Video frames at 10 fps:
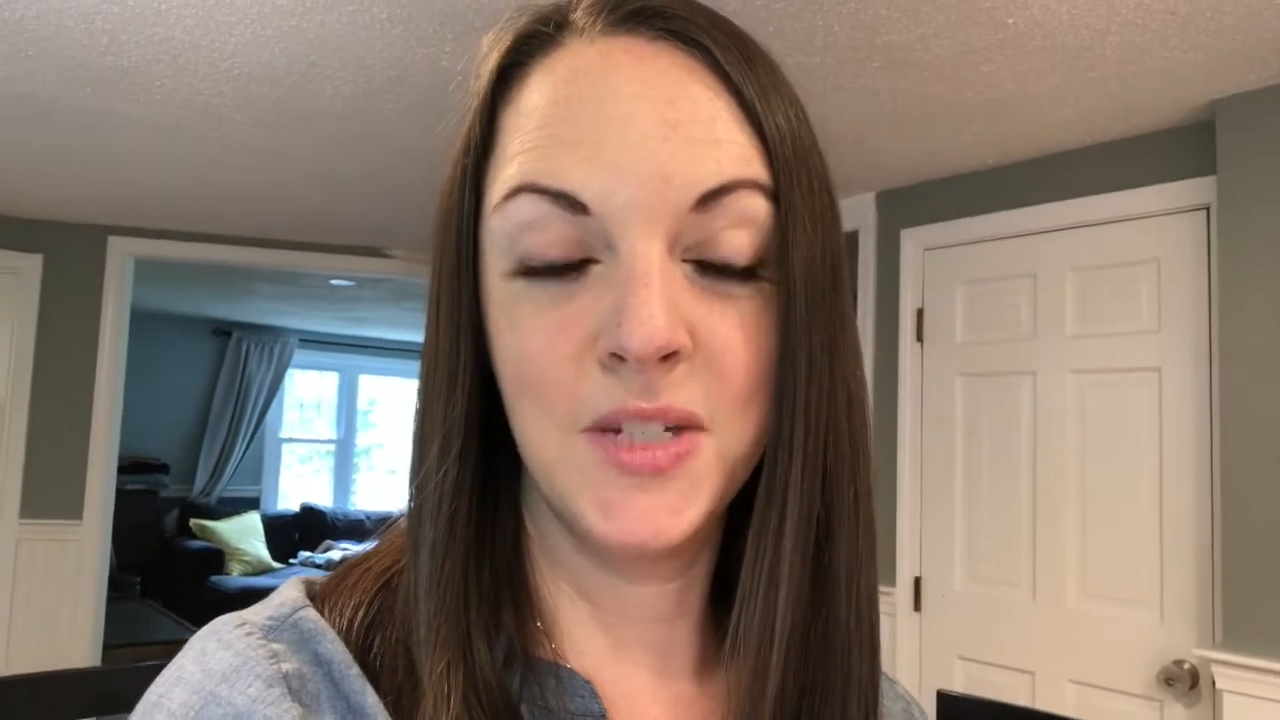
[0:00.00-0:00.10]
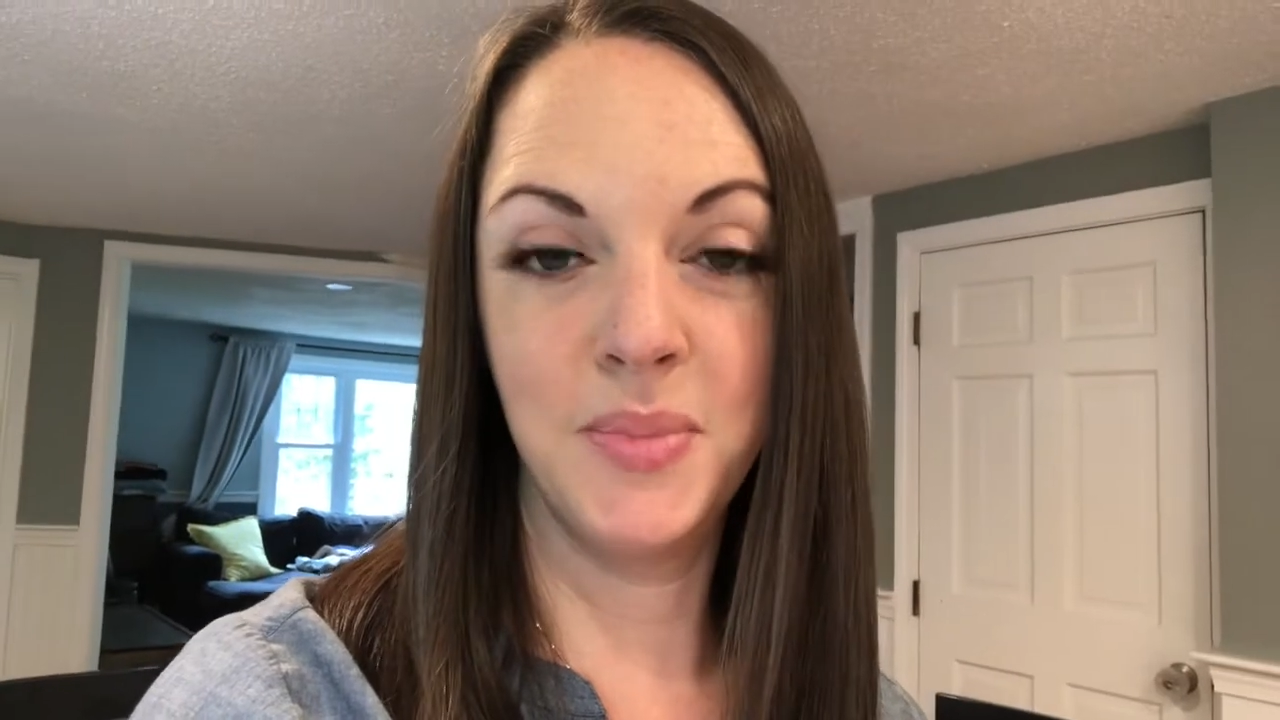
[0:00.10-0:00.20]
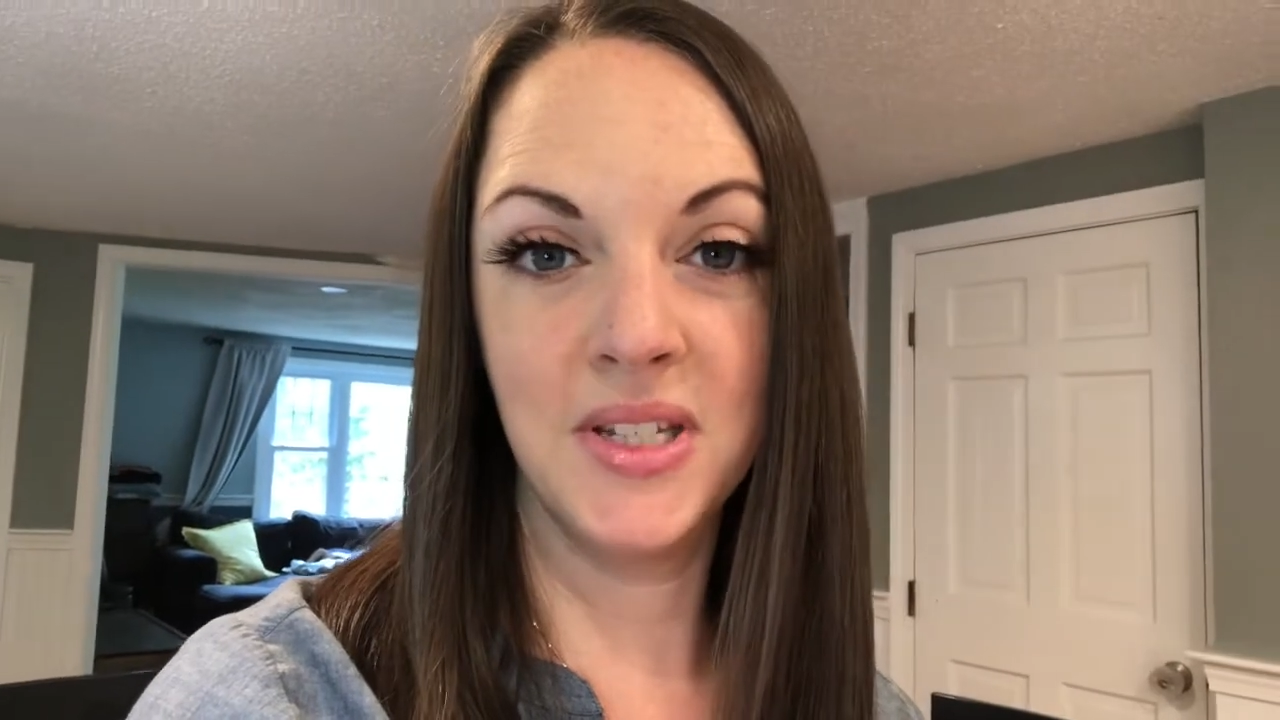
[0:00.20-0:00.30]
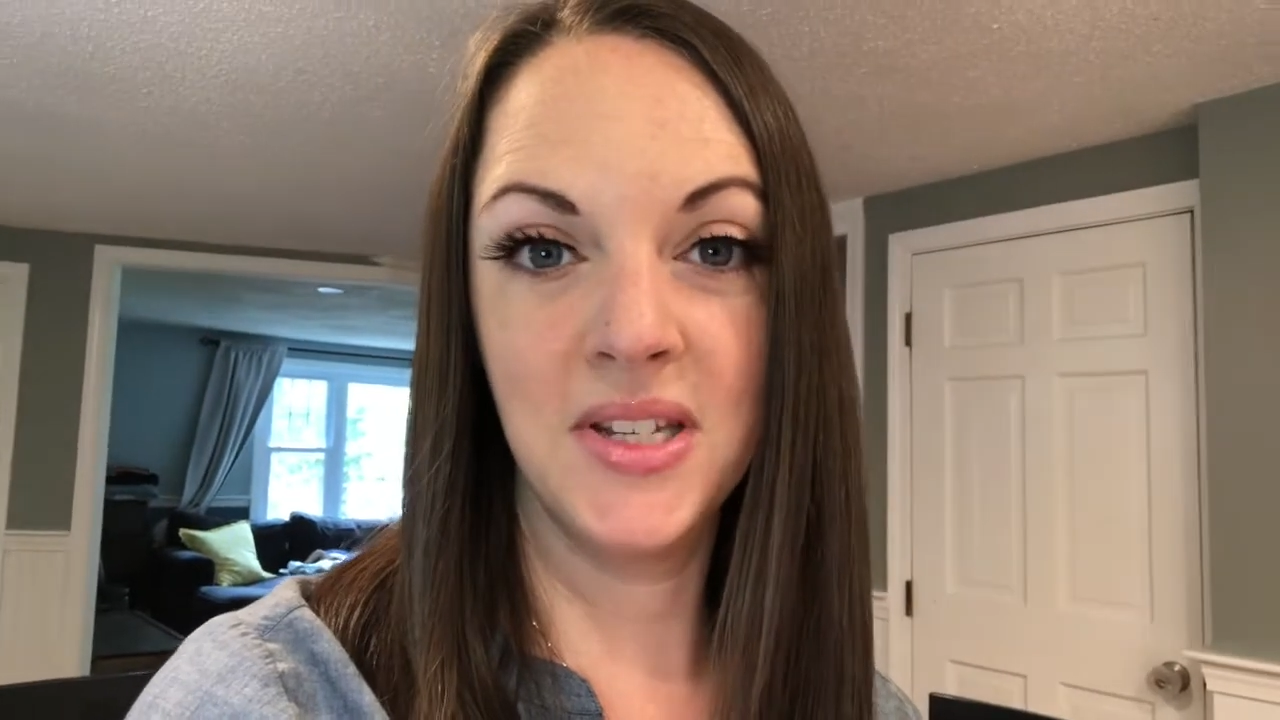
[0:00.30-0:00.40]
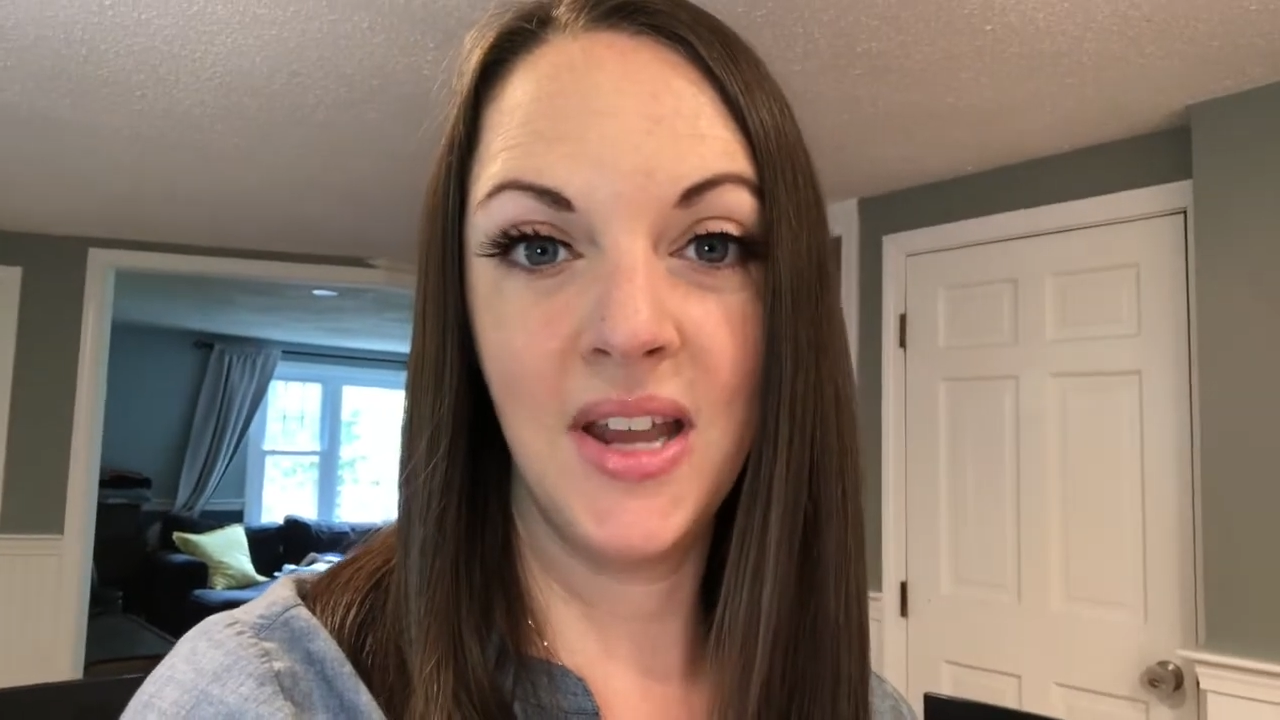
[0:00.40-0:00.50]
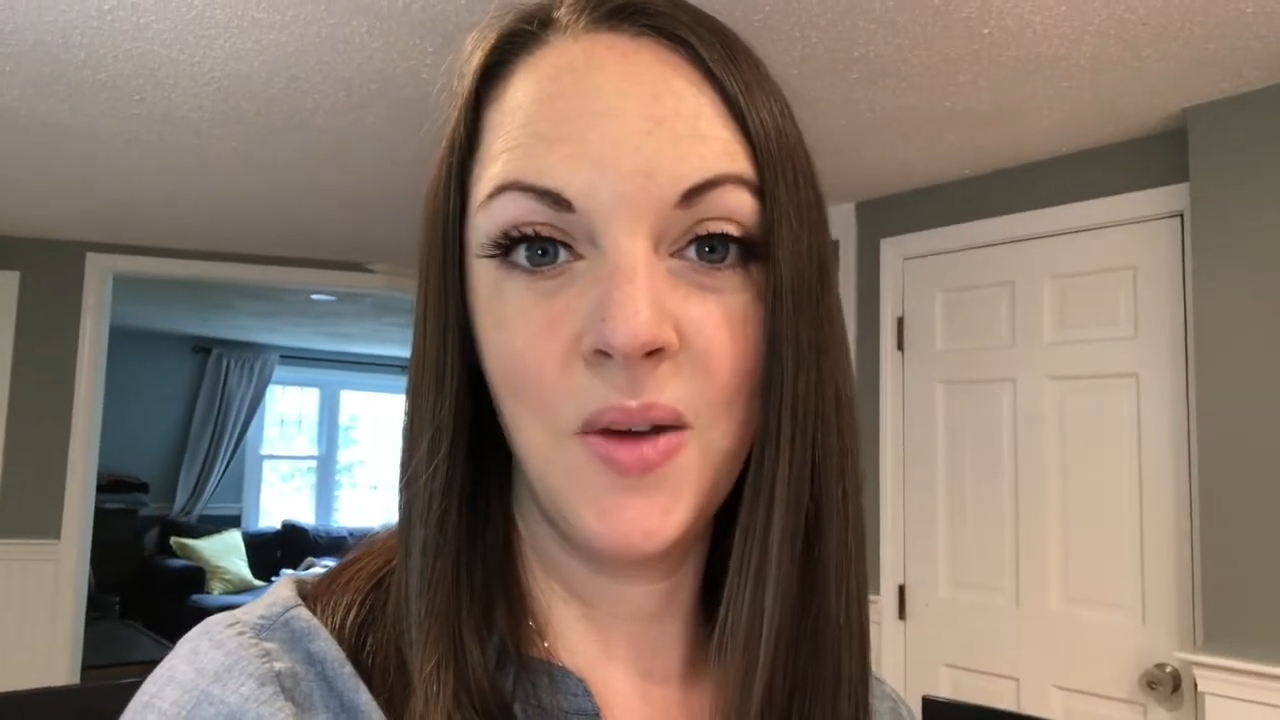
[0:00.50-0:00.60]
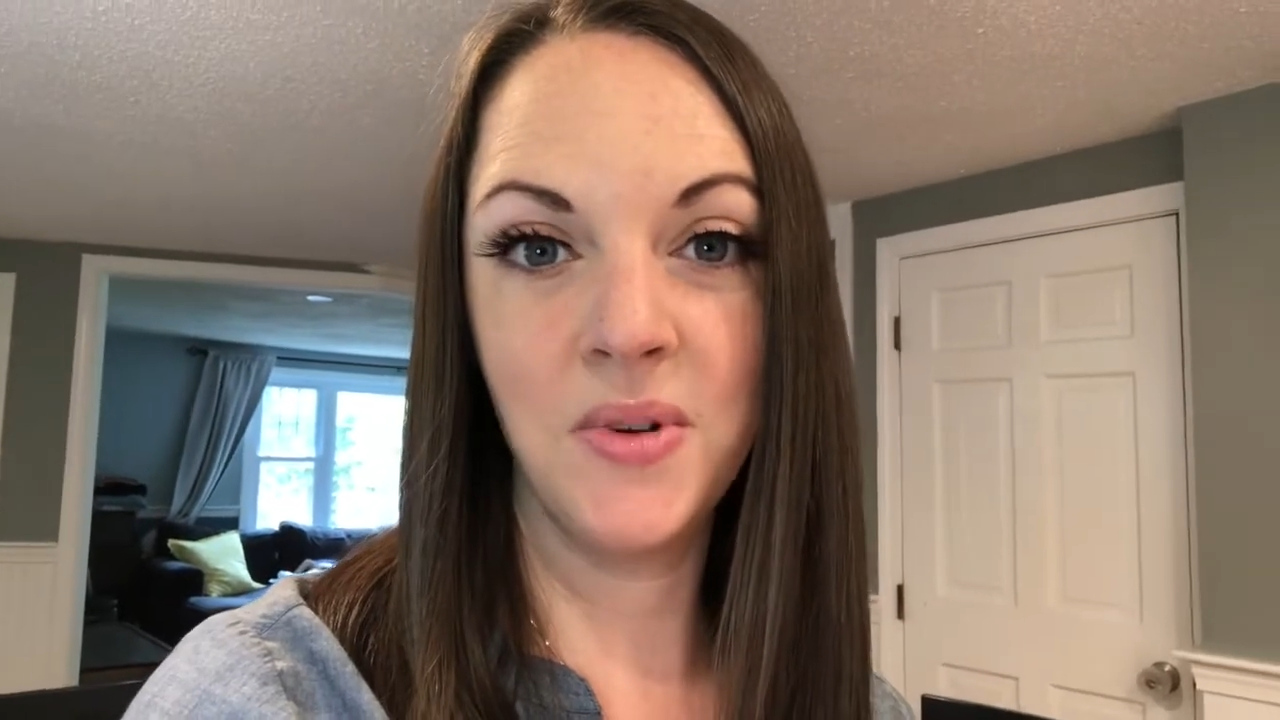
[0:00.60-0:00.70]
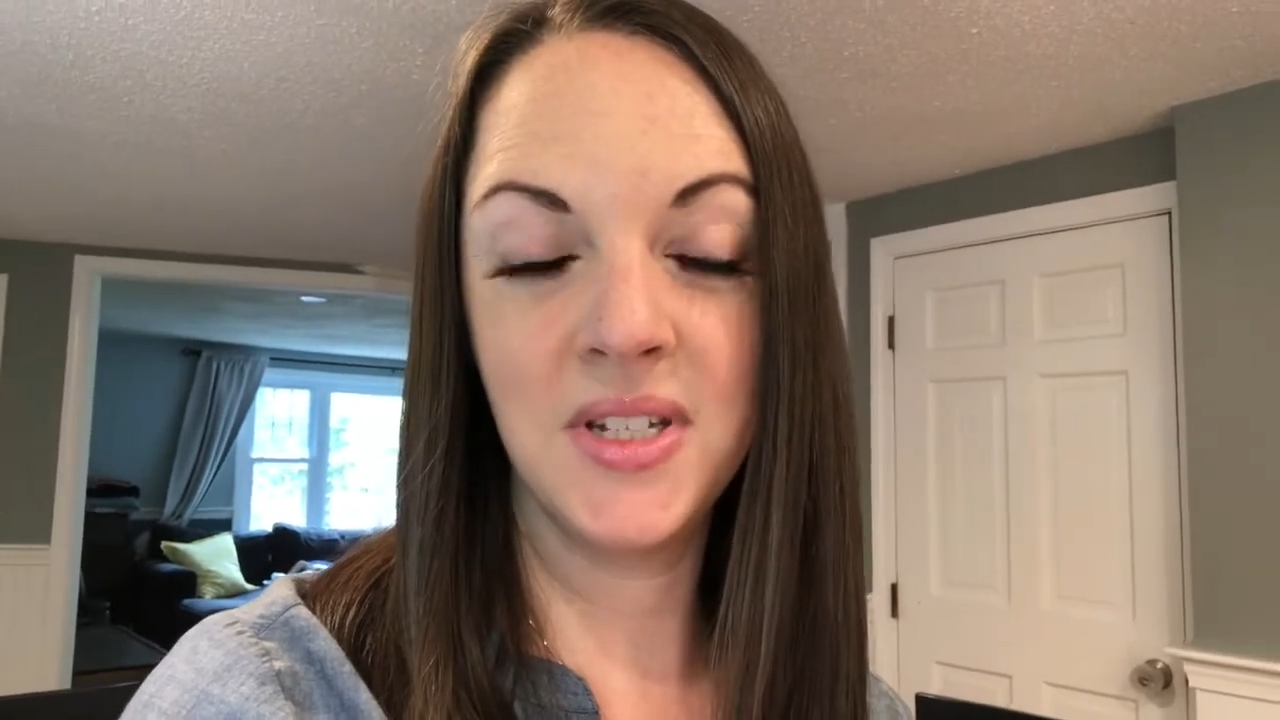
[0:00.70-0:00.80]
but today we're